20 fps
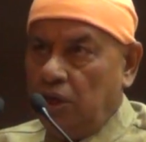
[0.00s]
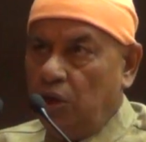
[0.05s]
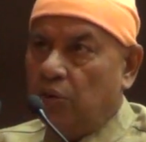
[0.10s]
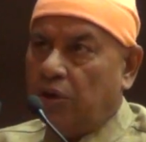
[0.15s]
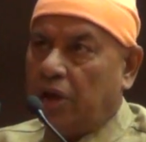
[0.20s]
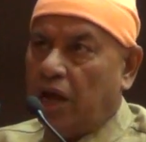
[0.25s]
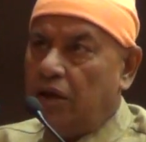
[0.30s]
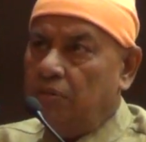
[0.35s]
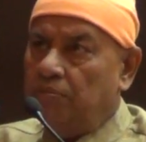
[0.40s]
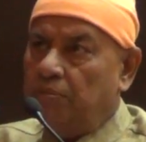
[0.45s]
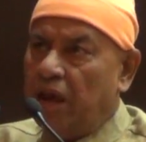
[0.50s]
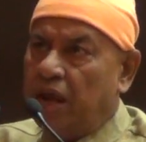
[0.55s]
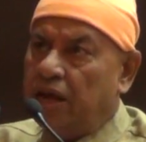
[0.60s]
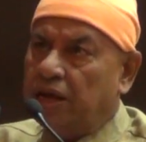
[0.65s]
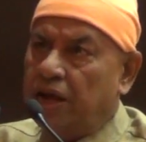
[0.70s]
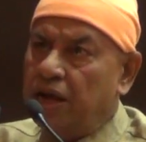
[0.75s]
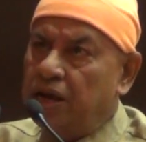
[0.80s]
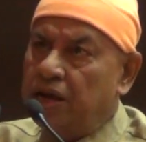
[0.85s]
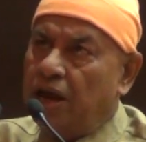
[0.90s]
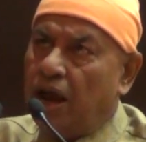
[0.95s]
you can
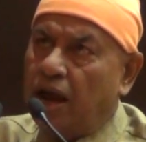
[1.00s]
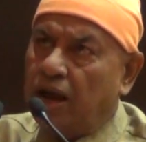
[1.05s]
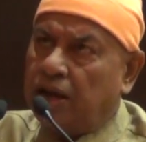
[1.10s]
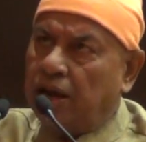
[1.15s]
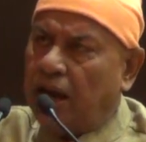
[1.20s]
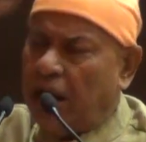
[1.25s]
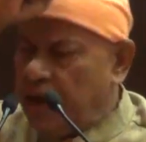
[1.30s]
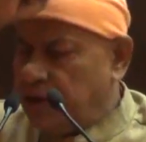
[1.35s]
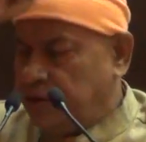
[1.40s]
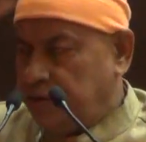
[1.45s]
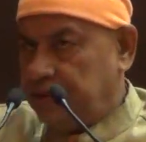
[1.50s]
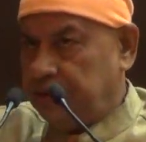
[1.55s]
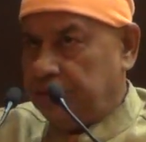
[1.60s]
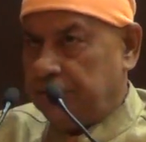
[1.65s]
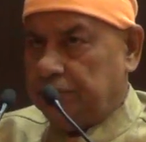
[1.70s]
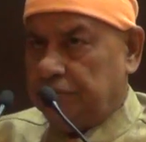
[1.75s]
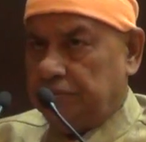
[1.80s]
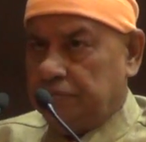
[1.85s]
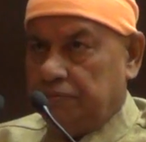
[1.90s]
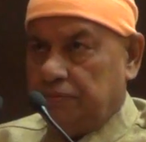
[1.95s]
make India great.
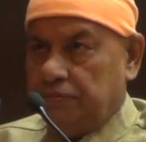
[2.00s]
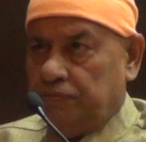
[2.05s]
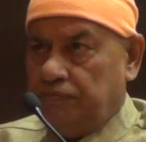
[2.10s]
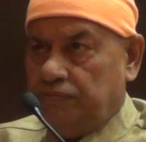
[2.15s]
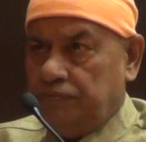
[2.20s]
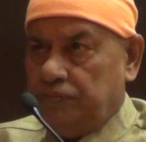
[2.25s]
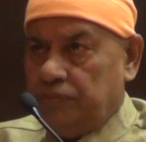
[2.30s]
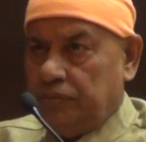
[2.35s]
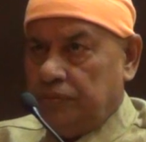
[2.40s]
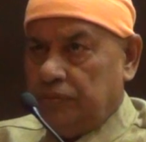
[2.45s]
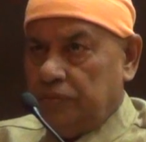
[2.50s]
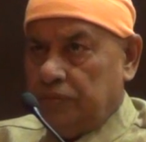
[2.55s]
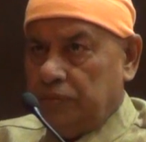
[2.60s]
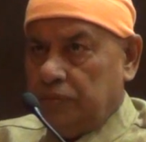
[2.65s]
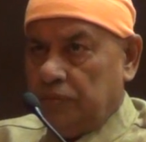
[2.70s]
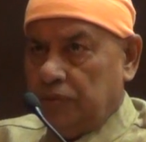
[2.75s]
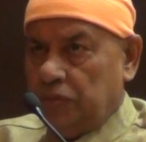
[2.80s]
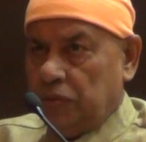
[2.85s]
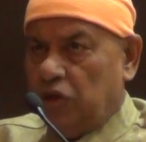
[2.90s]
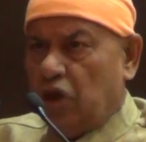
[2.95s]

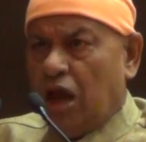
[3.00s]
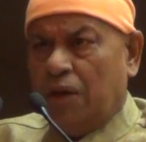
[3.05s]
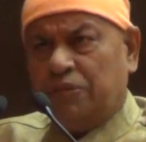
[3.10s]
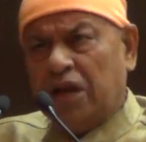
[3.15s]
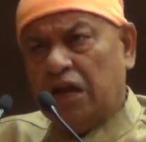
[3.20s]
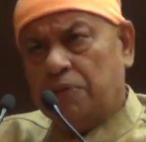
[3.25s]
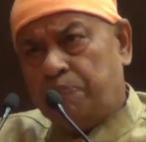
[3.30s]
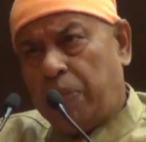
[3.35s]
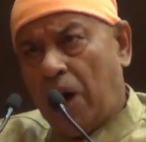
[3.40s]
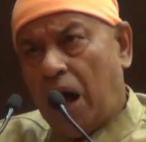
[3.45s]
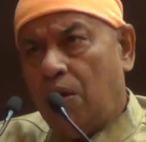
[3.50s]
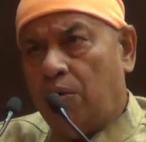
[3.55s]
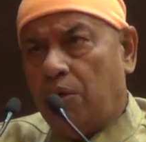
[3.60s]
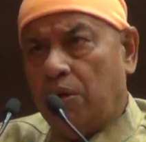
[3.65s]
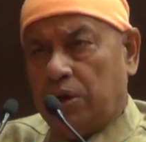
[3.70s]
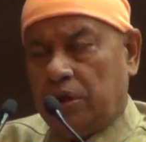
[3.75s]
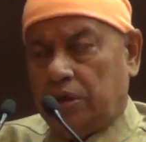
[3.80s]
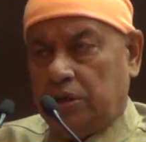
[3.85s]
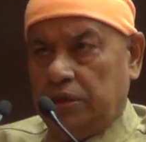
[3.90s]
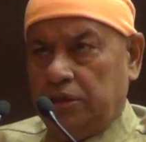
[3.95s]
You have that
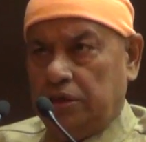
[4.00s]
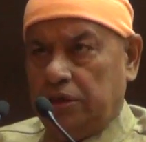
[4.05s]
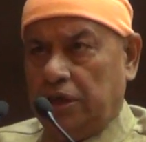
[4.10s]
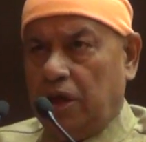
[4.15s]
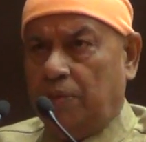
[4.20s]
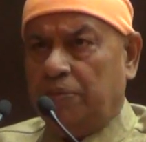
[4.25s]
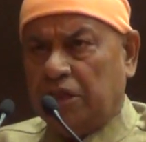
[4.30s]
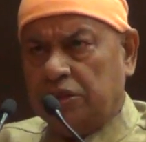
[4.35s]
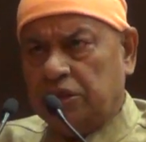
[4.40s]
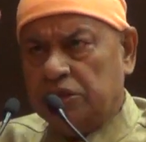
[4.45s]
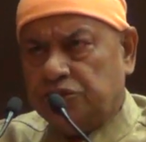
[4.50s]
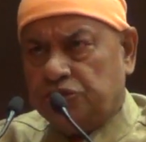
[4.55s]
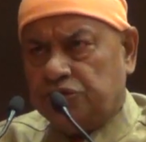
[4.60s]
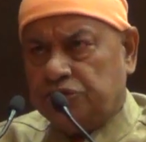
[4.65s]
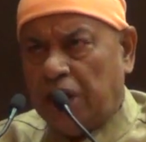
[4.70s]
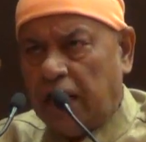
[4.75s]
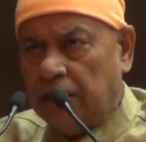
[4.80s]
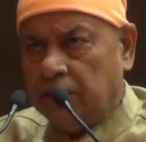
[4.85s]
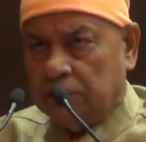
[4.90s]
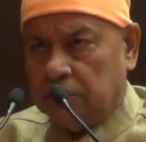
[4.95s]
power, you have that
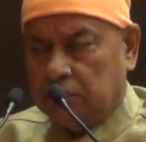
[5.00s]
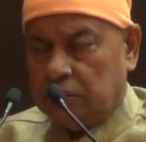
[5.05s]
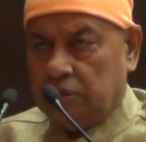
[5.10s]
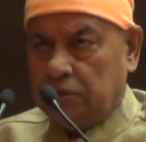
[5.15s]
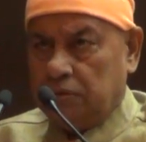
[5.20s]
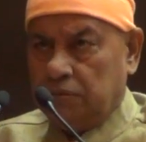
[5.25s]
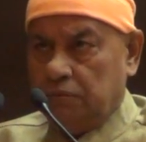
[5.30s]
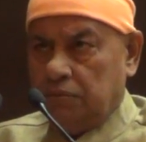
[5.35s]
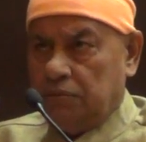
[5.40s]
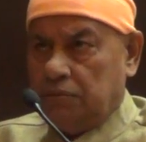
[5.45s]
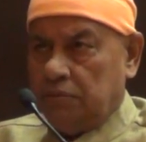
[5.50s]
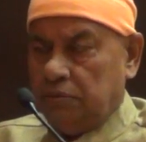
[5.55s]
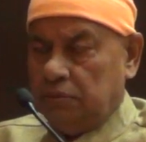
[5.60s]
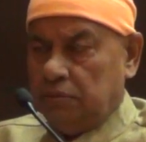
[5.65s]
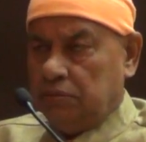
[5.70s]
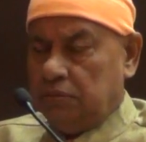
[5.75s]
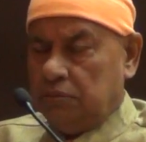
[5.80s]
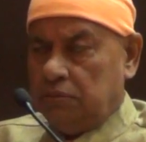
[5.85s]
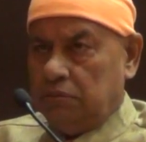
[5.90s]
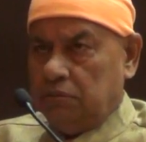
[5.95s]
strength
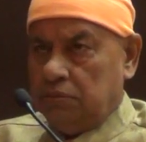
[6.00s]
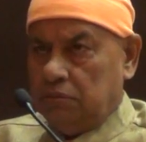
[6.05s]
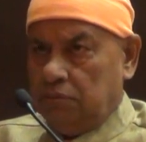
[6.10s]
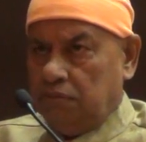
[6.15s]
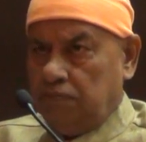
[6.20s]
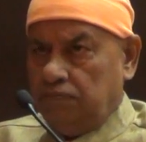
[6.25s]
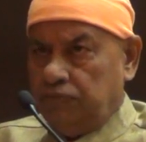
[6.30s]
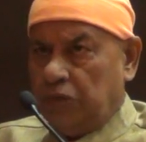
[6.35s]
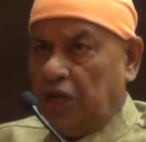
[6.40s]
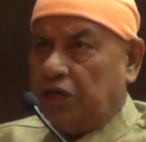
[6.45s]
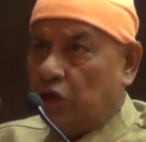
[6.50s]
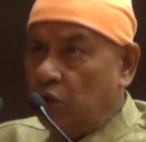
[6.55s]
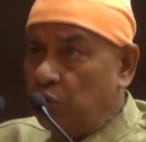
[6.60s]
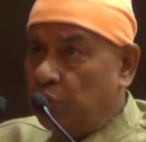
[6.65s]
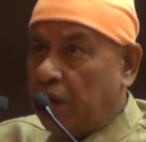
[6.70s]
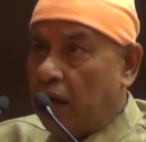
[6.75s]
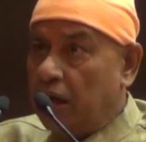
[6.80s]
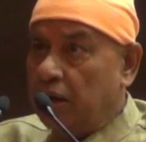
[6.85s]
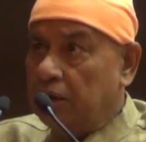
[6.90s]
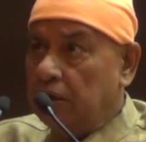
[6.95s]
that
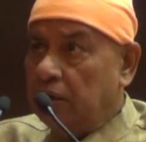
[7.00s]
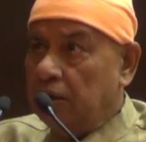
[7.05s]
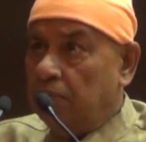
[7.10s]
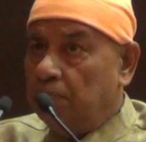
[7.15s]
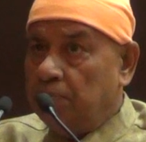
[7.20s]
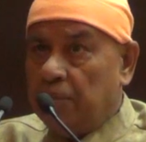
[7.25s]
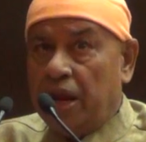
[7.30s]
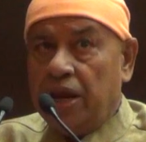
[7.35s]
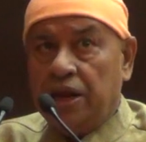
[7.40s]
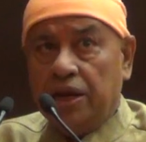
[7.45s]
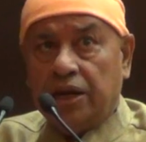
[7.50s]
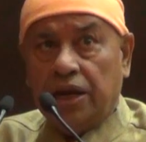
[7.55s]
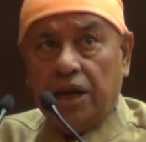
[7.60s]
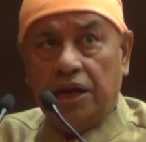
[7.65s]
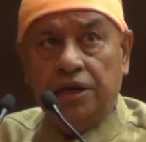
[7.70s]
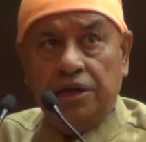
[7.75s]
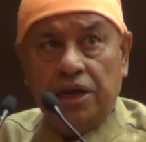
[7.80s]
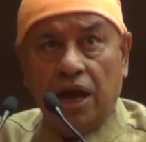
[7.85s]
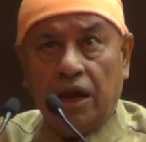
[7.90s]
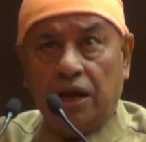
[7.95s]
you can
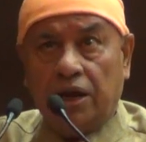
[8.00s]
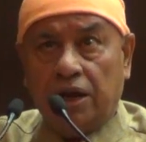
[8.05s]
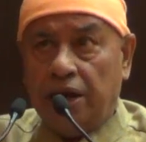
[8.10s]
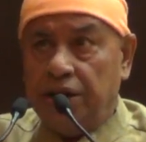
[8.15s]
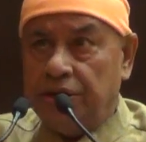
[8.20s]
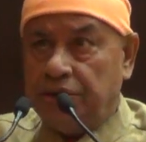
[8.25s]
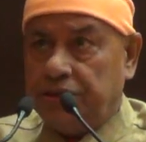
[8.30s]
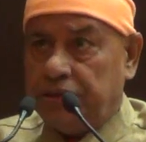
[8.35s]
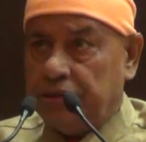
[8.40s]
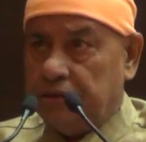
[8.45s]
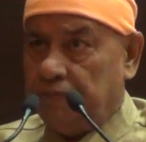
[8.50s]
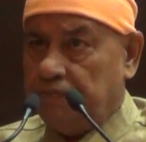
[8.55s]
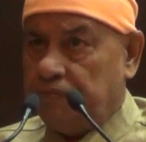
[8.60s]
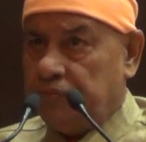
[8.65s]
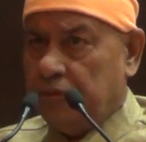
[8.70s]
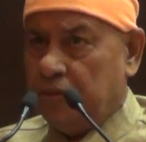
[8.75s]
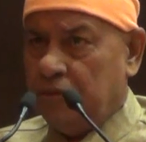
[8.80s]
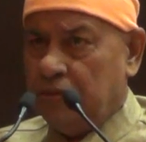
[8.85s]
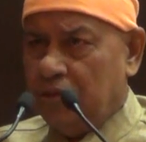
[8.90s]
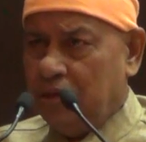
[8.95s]
make India great.
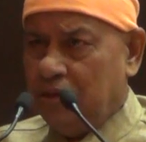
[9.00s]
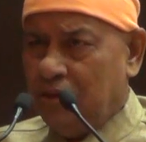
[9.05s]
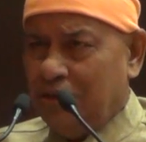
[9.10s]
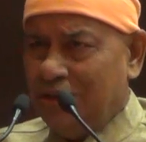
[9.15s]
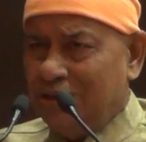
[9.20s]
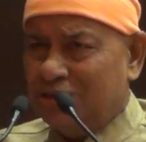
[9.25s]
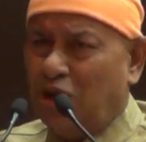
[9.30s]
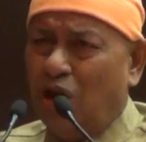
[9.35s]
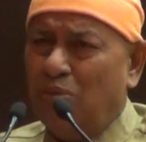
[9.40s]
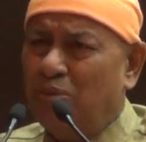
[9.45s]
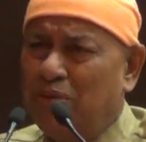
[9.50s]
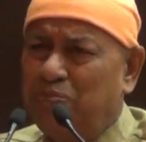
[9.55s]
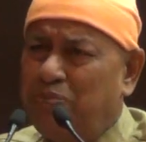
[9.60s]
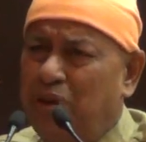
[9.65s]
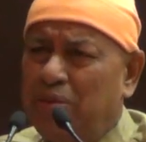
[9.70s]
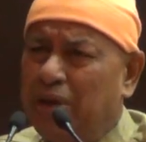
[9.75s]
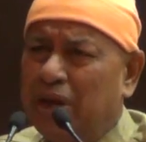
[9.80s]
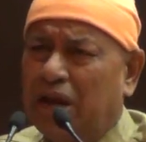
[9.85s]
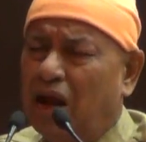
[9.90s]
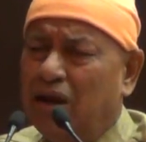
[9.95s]

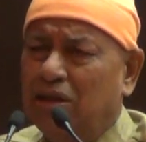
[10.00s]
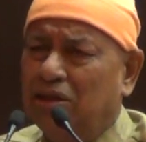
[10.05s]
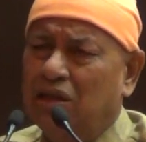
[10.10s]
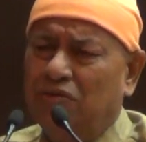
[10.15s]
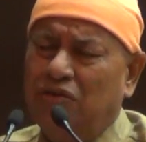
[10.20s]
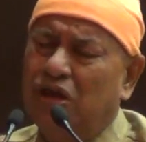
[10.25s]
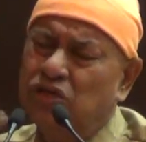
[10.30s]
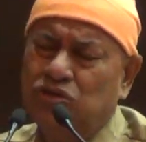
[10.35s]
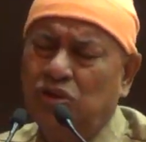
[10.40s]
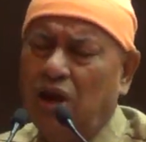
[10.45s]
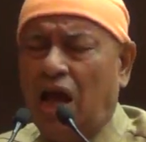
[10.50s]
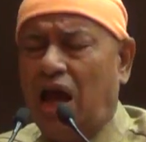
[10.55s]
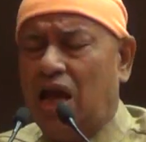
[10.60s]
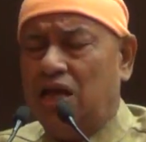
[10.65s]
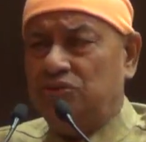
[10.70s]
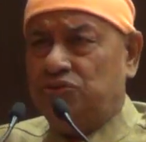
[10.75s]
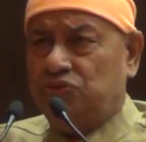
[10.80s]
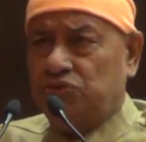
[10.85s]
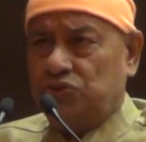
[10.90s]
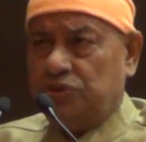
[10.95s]
Swami Vivekananda
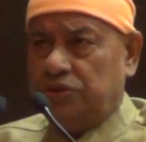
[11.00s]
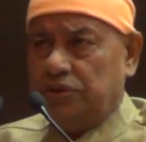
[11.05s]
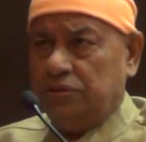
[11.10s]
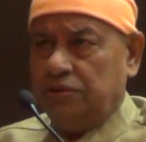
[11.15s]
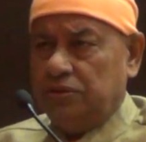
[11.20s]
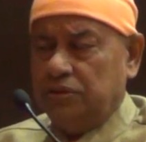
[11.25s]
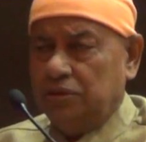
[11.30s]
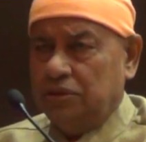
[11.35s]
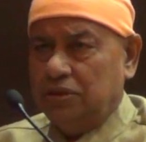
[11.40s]
visualized